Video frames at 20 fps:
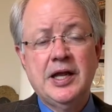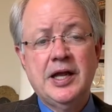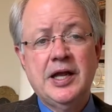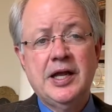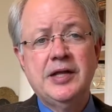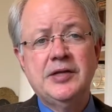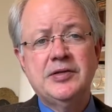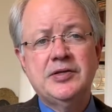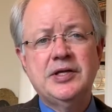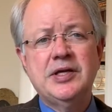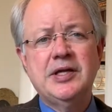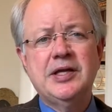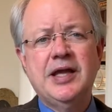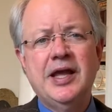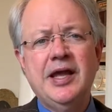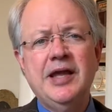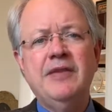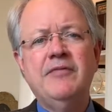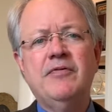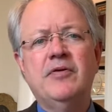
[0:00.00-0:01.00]
And she
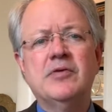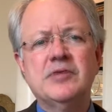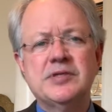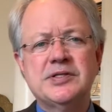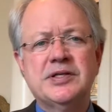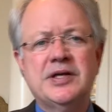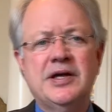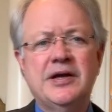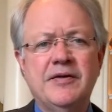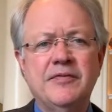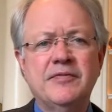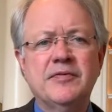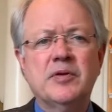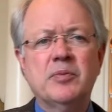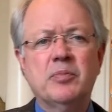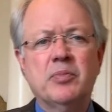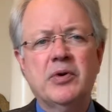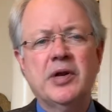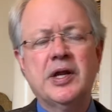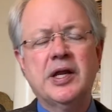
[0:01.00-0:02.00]
gave herself to
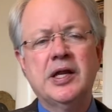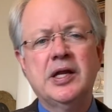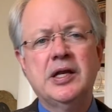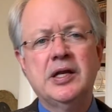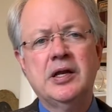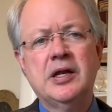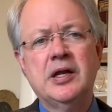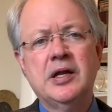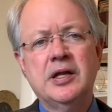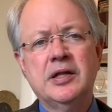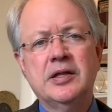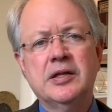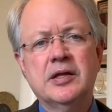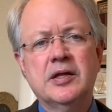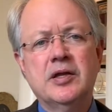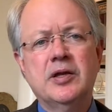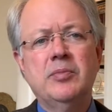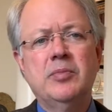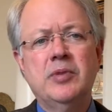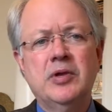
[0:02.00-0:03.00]
bringing the
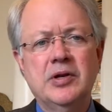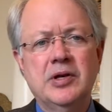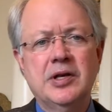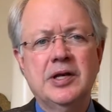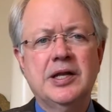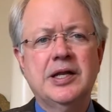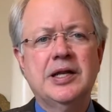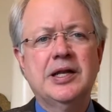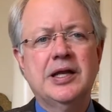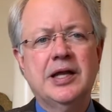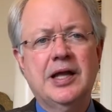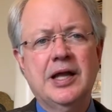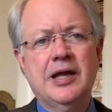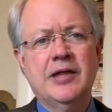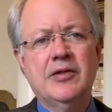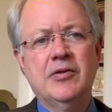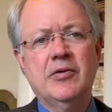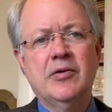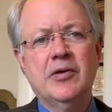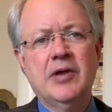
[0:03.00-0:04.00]
community
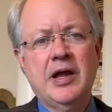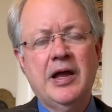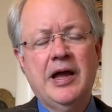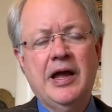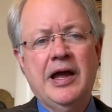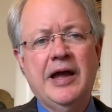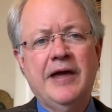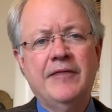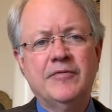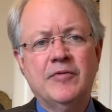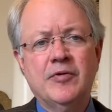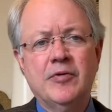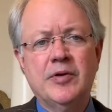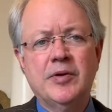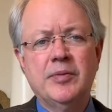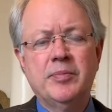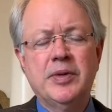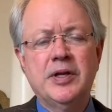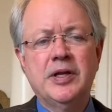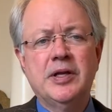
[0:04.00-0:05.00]
together after it
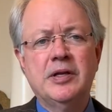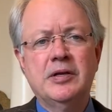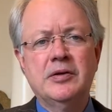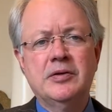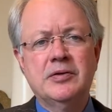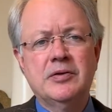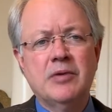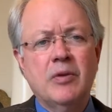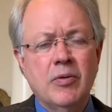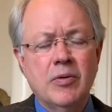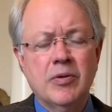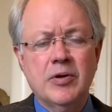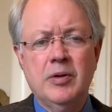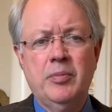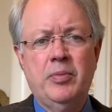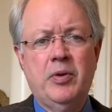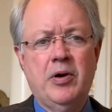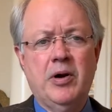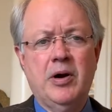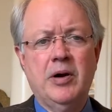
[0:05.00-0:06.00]
had been torn
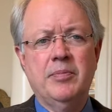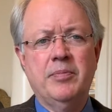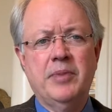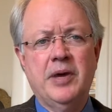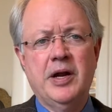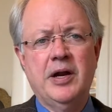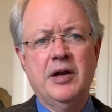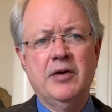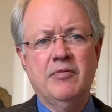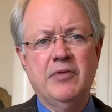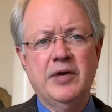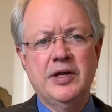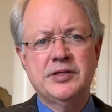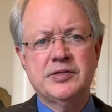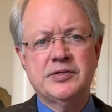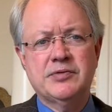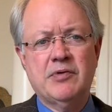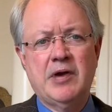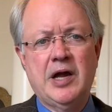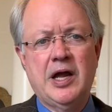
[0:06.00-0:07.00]
apart by a race
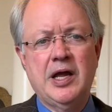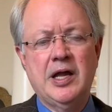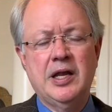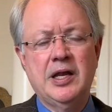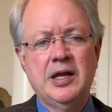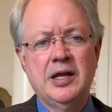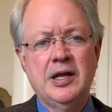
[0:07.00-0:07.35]
riot.